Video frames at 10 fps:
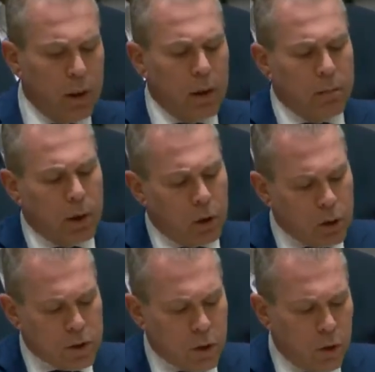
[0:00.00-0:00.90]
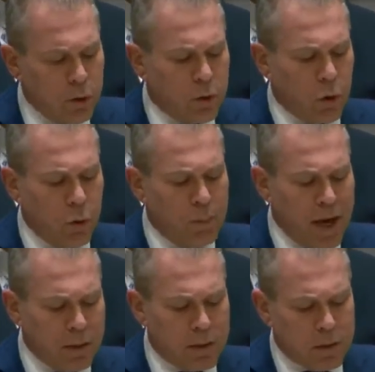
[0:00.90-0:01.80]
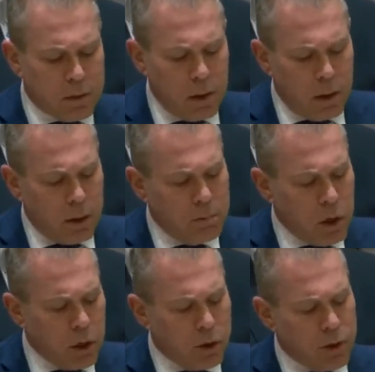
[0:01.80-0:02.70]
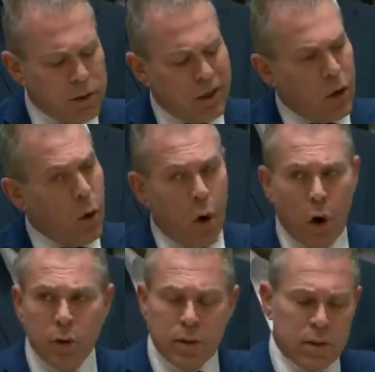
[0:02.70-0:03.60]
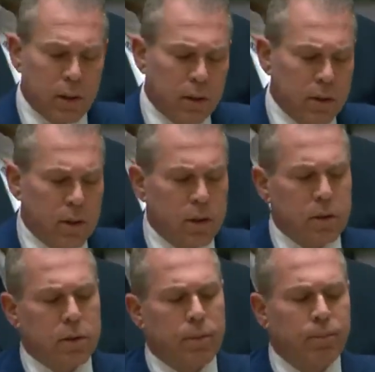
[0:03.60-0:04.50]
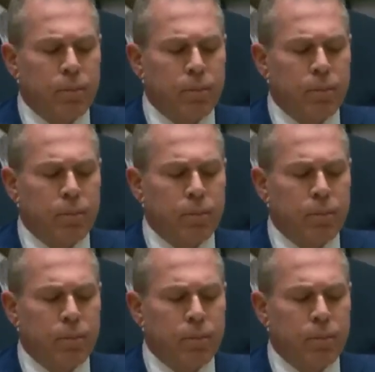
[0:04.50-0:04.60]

but also torments and murders their own citizens.